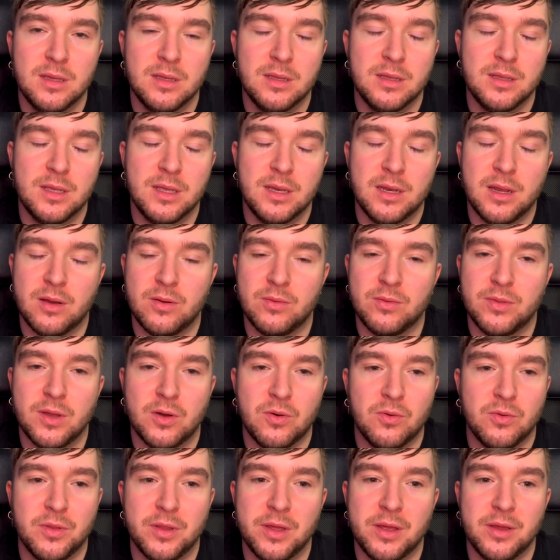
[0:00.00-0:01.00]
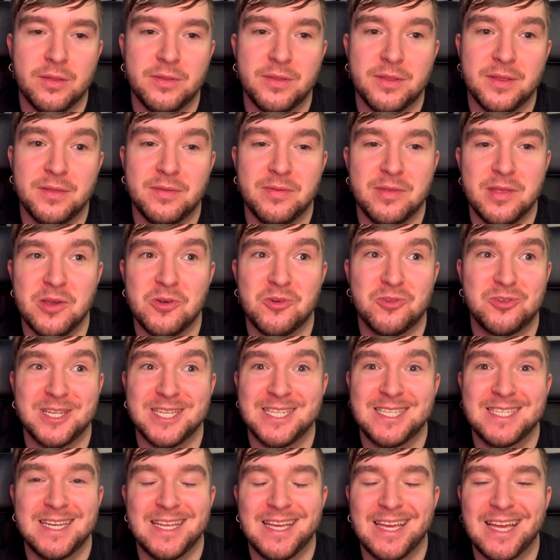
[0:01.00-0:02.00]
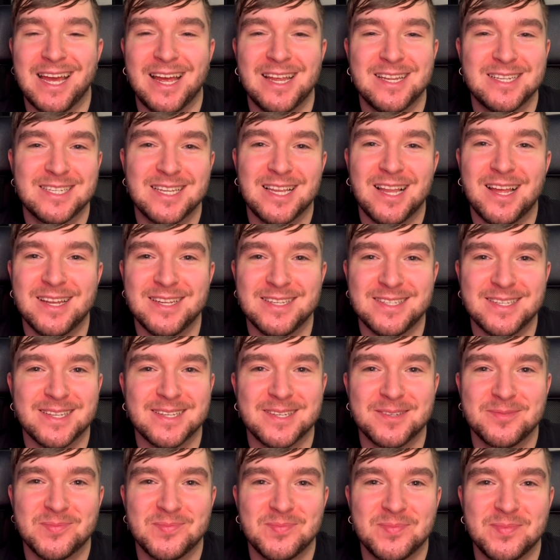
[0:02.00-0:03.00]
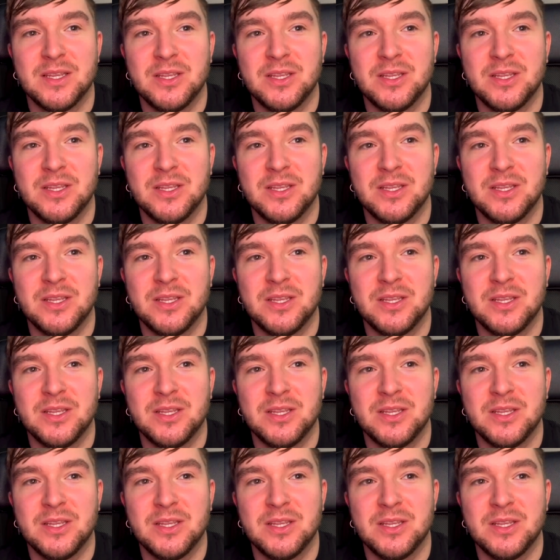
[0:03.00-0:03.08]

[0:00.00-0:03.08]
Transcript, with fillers: you know, the, all the, the, the autistic gaslighting.